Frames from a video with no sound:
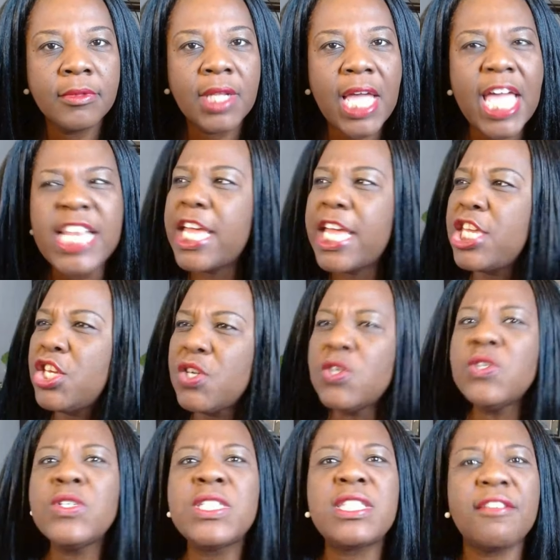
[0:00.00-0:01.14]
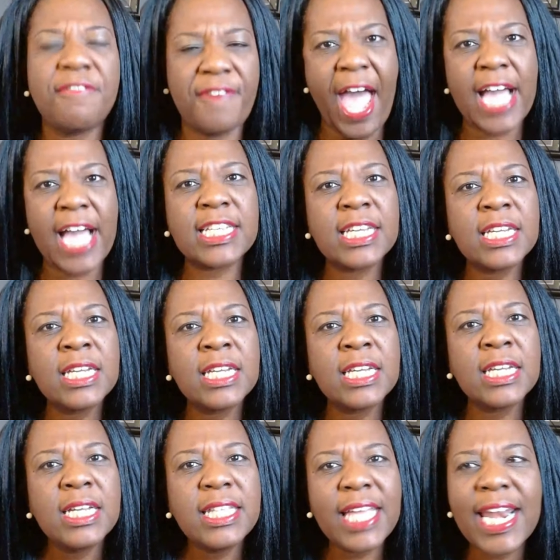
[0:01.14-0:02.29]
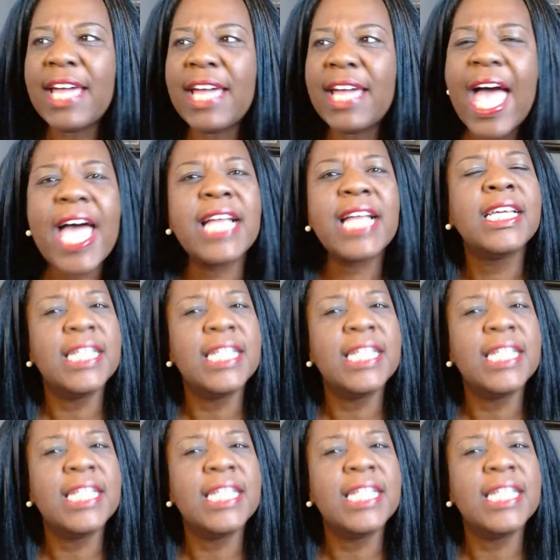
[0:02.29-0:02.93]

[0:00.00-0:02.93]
And they use the fact that I had